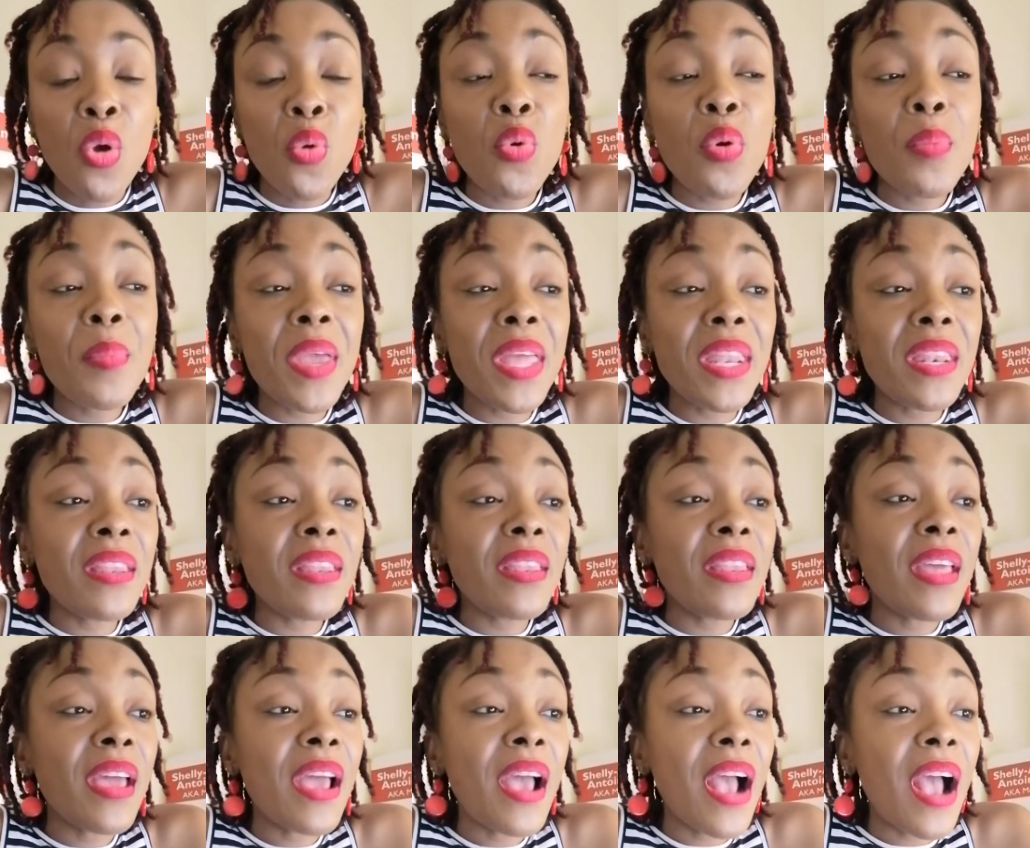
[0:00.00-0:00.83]

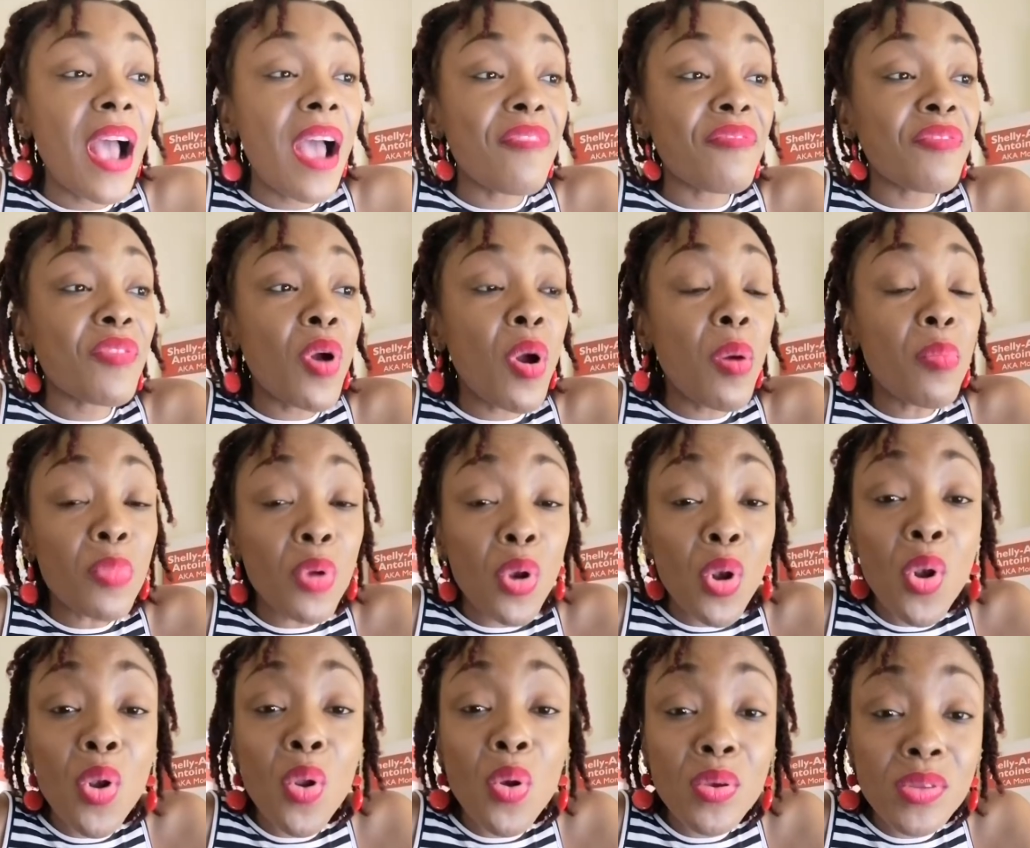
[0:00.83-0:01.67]
Women have
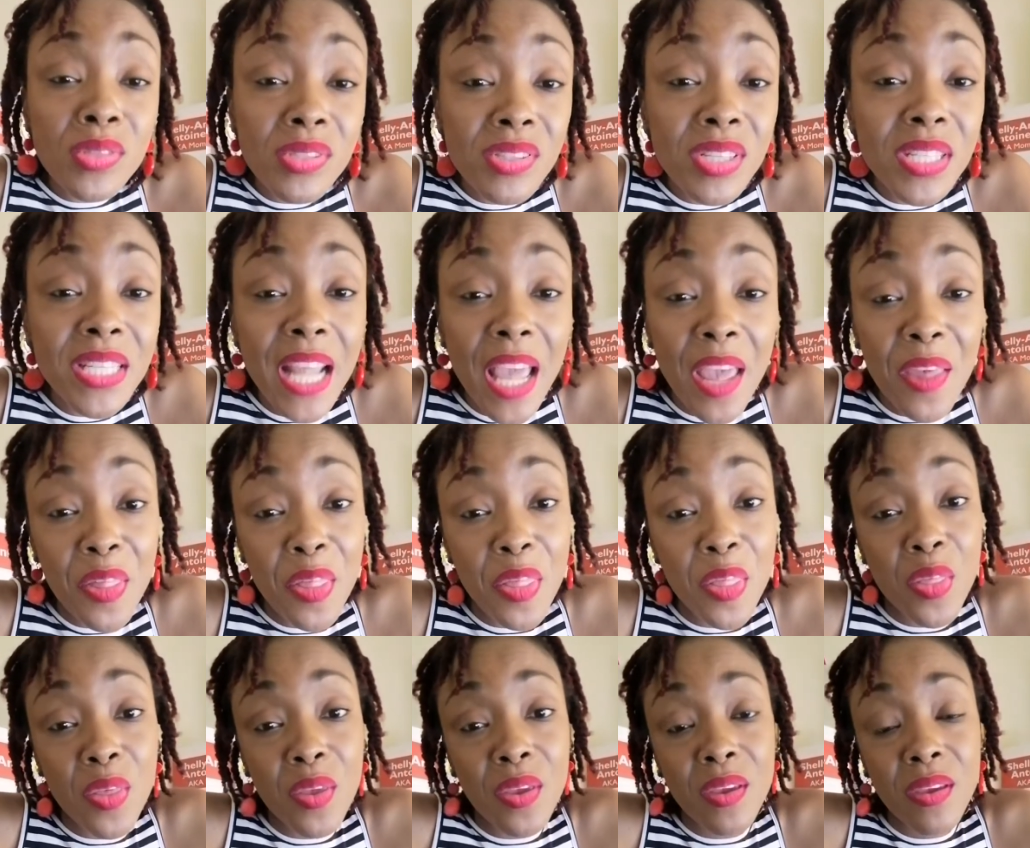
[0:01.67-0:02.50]
come close to
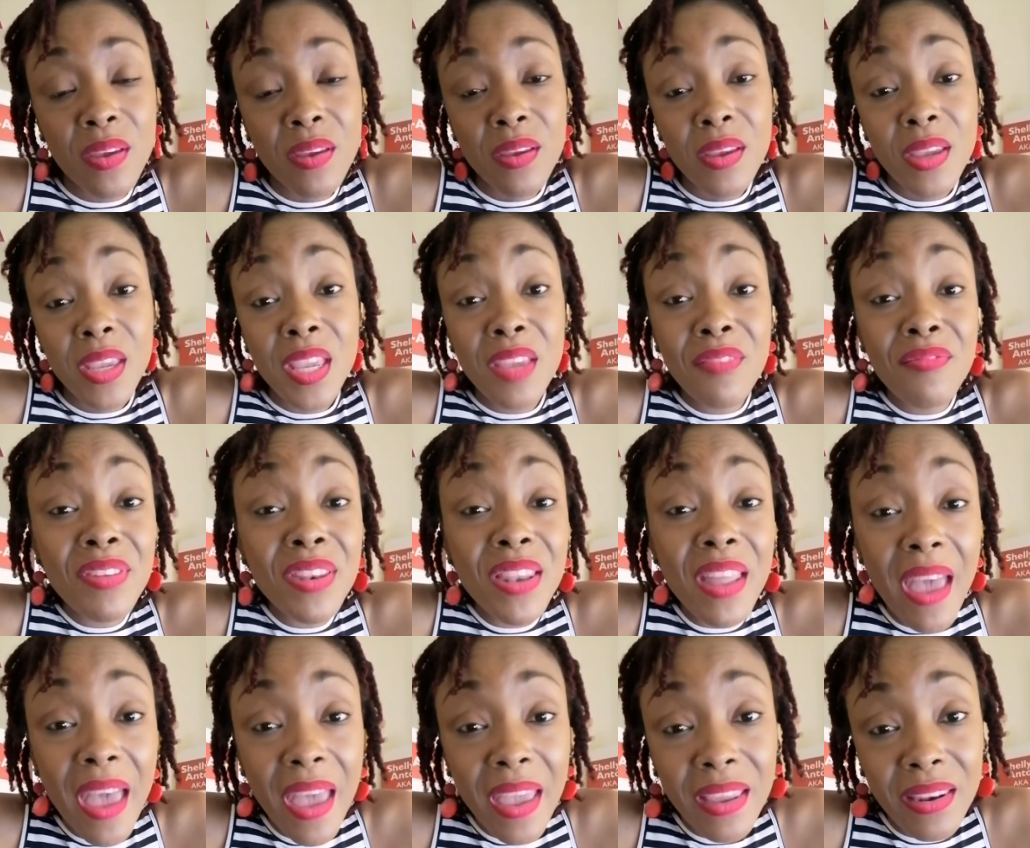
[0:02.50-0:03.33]
death,
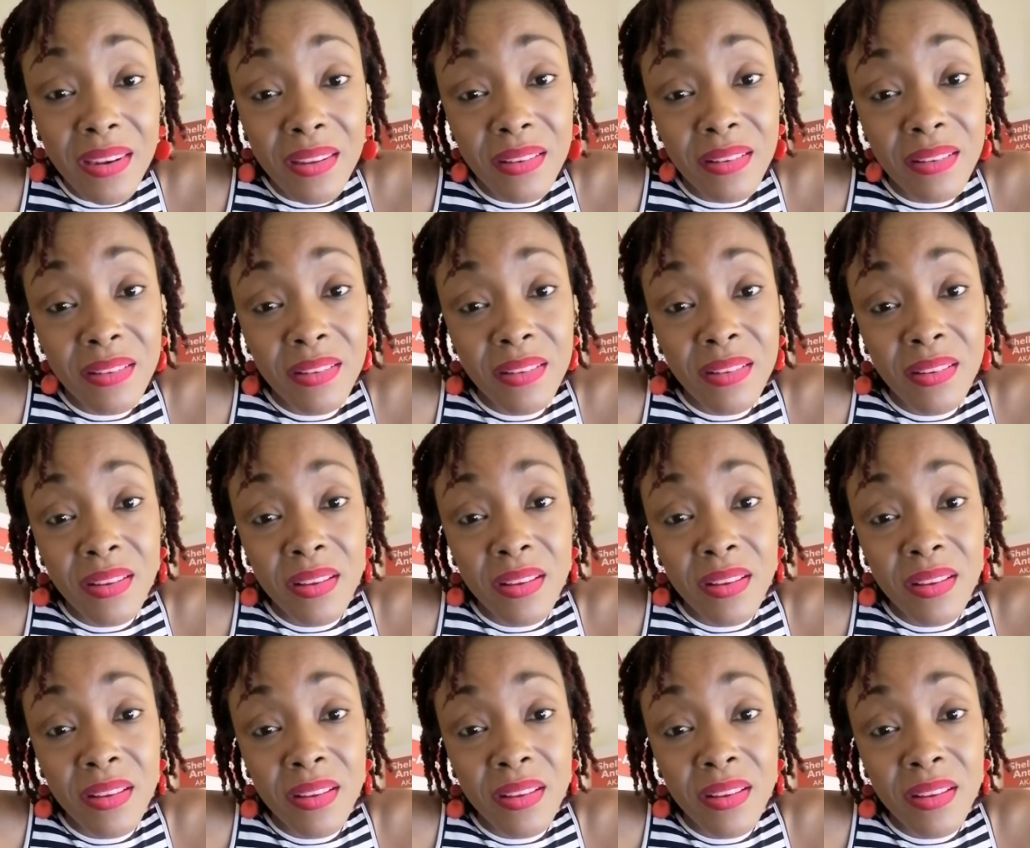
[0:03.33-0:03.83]
even died,